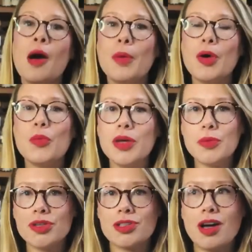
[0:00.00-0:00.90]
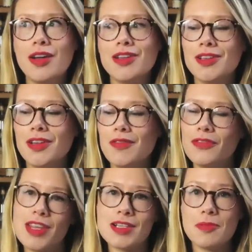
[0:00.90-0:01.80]
But we want kind
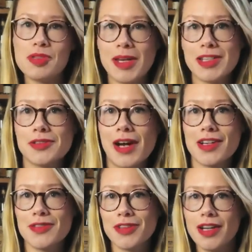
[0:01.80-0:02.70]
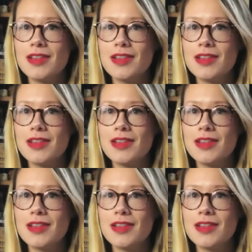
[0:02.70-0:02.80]
of this club to be interactive, right?